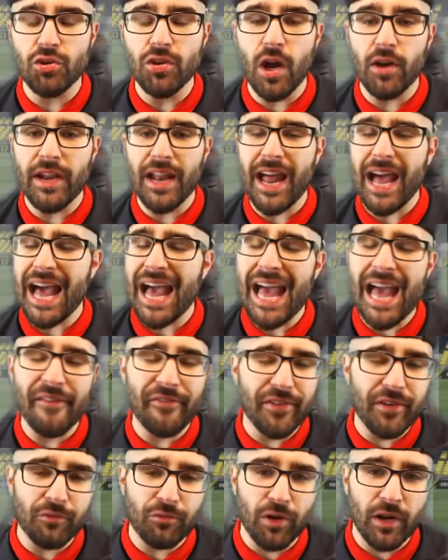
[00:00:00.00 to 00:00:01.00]
you know that I
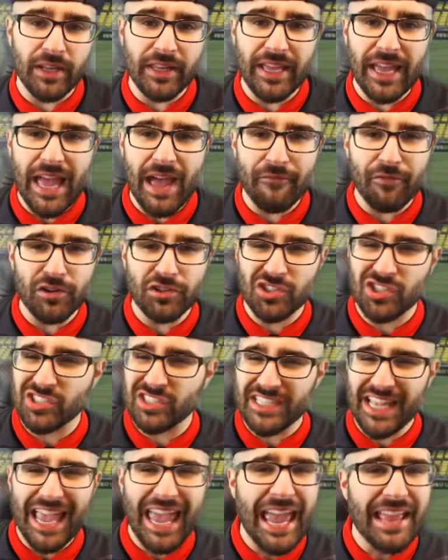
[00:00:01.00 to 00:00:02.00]
haven't really ever
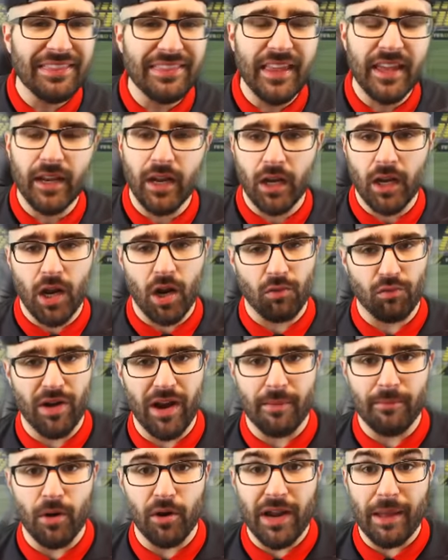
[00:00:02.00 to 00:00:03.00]
just ended a
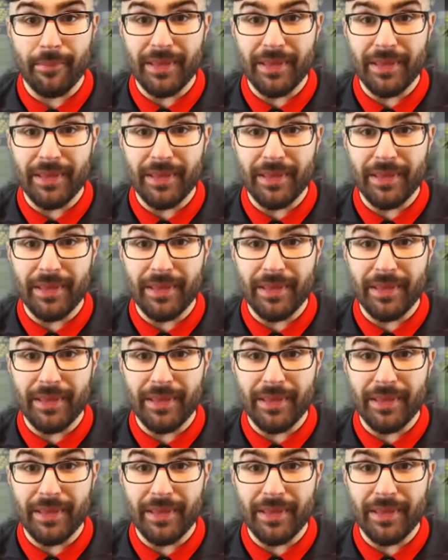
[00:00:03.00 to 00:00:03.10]
career mode.